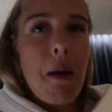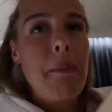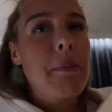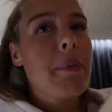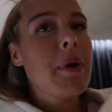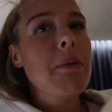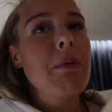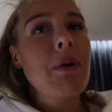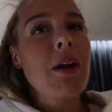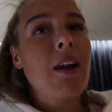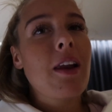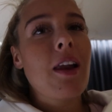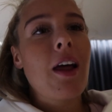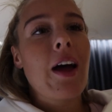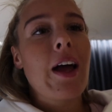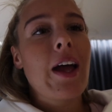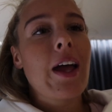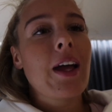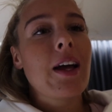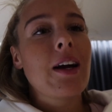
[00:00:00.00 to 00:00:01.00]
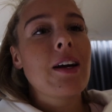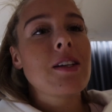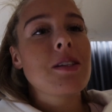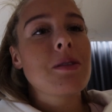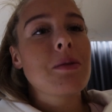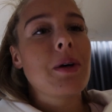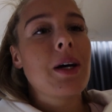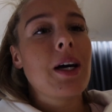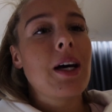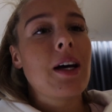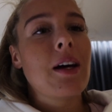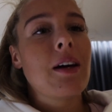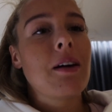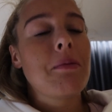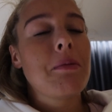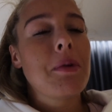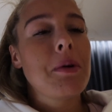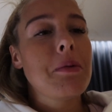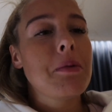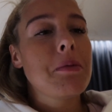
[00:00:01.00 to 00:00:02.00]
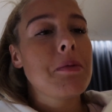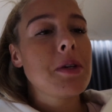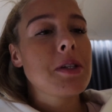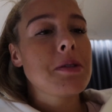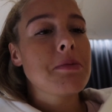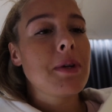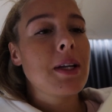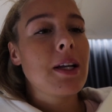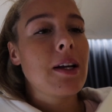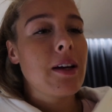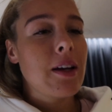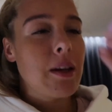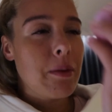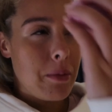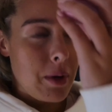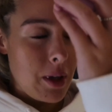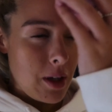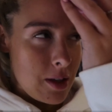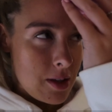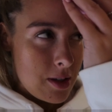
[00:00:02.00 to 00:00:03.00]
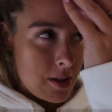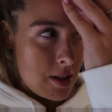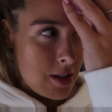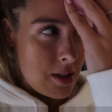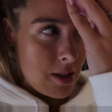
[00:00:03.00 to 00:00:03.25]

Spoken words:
People are lying, I swear. People must be lying because...